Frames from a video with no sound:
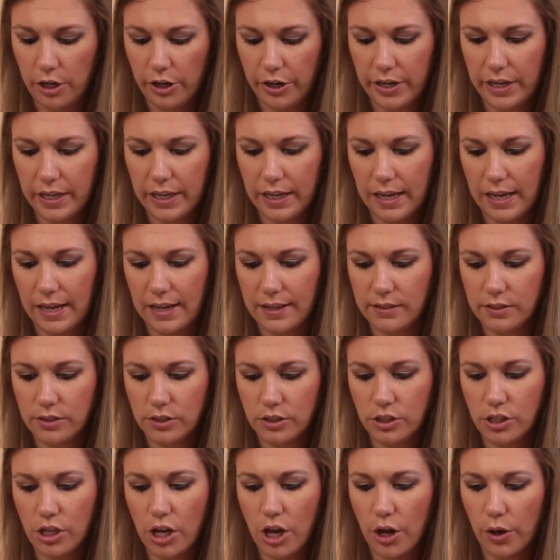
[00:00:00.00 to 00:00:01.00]
All right, guys,
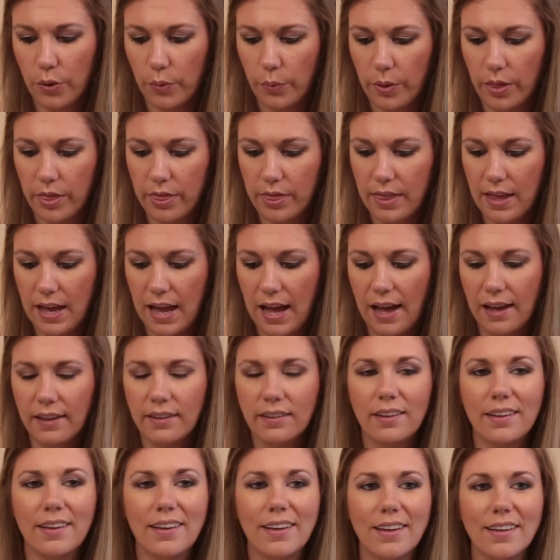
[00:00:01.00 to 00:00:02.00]
so
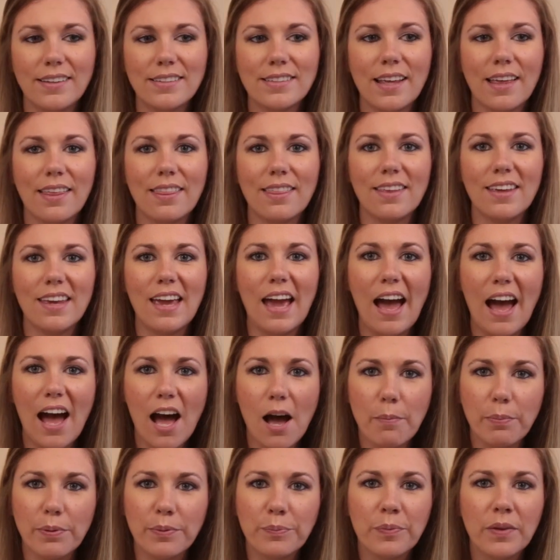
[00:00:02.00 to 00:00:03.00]
that is the
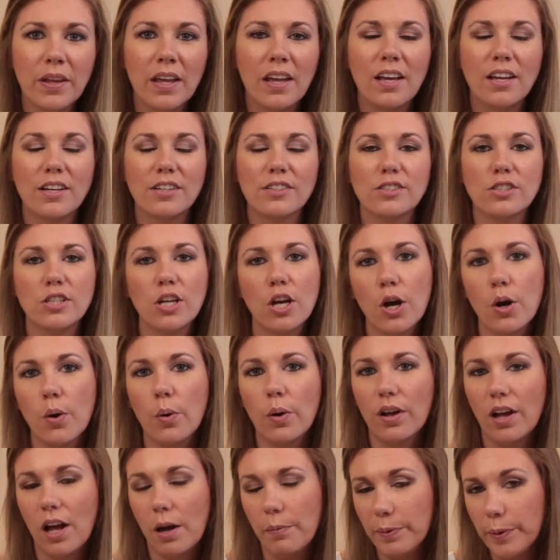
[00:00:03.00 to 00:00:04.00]
app.
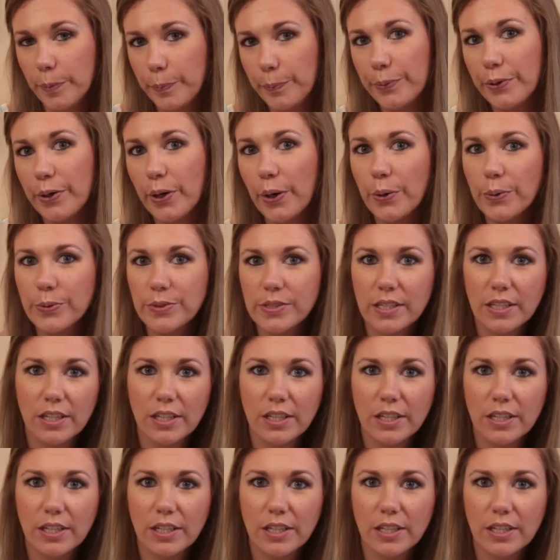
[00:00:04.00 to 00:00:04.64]
So, couple pros